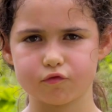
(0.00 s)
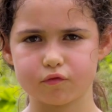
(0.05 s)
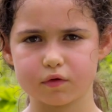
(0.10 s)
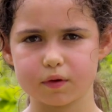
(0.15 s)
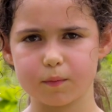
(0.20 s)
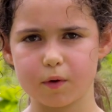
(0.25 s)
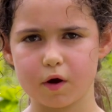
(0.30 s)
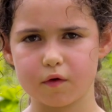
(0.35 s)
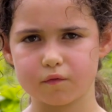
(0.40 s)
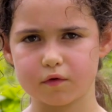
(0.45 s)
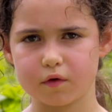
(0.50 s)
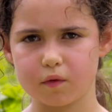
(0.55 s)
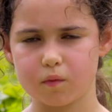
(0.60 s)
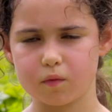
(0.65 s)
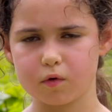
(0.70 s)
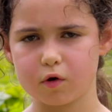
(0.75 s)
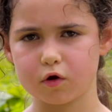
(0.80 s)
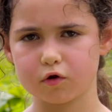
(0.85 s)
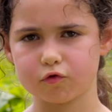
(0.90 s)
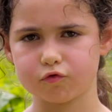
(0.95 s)
dream of the
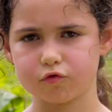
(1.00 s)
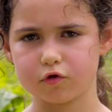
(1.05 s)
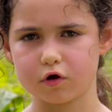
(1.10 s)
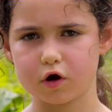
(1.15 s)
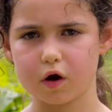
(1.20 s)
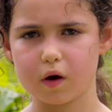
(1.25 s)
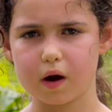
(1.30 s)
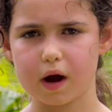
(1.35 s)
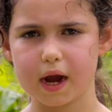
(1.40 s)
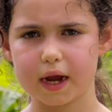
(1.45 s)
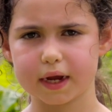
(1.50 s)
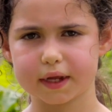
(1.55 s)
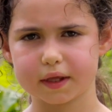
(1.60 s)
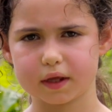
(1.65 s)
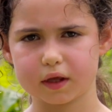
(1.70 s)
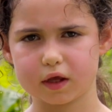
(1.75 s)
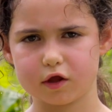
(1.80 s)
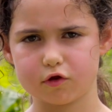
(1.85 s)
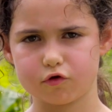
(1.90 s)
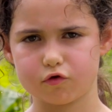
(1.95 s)
world to go hiking
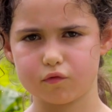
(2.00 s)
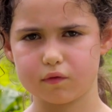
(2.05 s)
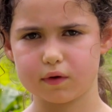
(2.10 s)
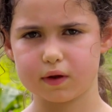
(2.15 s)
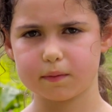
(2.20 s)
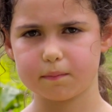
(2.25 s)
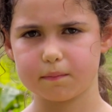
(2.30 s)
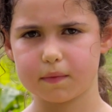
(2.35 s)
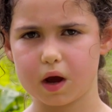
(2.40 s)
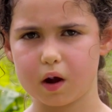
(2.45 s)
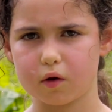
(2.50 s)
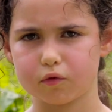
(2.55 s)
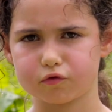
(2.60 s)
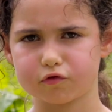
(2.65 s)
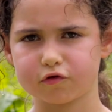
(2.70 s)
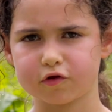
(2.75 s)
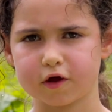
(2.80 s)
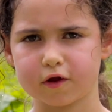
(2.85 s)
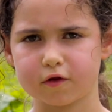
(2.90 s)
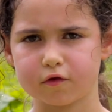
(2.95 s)
in green
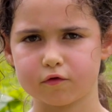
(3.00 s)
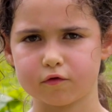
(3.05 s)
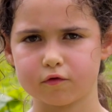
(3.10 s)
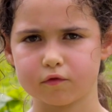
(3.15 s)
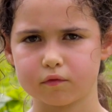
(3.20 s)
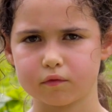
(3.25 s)
mountains.